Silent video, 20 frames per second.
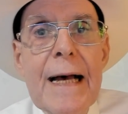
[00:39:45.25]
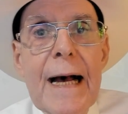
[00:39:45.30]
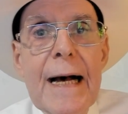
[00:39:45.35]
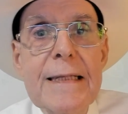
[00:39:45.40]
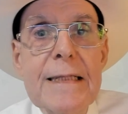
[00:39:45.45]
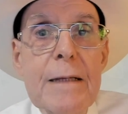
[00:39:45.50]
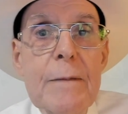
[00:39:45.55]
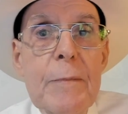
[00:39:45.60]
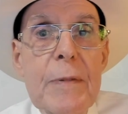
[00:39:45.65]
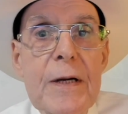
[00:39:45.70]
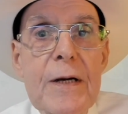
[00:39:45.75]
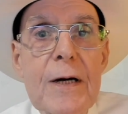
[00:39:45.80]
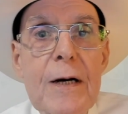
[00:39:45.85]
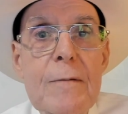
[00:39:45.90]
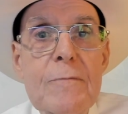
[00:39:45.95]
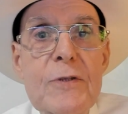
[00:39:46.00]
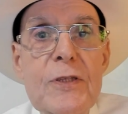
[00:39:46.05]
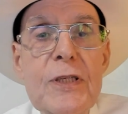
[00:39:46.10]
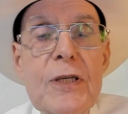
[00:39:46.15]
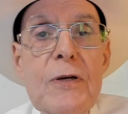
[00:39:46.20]
as it
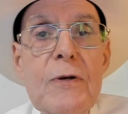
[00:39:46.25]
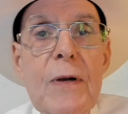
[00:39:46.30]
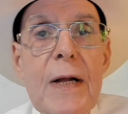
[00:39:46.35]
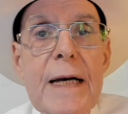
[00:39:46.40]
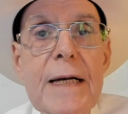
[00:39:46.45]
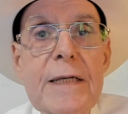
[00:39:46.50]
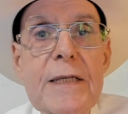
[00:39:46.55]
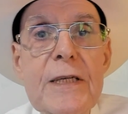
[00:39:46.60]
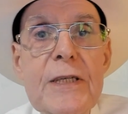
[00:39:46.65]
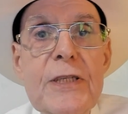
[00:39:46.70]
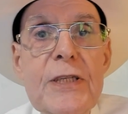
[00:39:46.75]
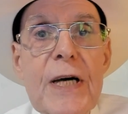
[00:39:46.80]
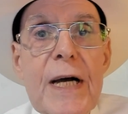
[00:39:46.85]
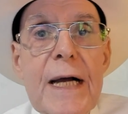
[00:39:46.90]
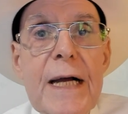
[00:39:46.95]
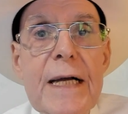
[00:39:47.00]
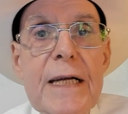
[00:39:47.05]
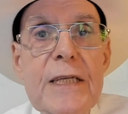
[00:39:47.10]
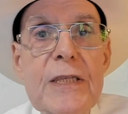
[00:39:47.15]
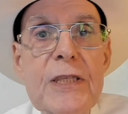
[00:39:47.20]
becomes too late to
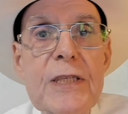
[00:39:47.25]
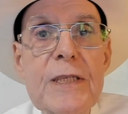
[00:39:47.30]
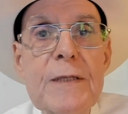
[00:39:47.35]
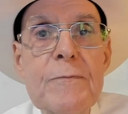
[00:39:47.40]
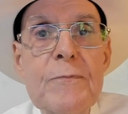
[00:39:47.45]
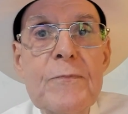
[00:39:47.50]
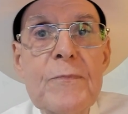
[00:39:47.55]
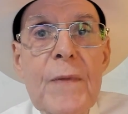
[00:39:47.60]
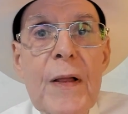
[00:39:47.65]
change.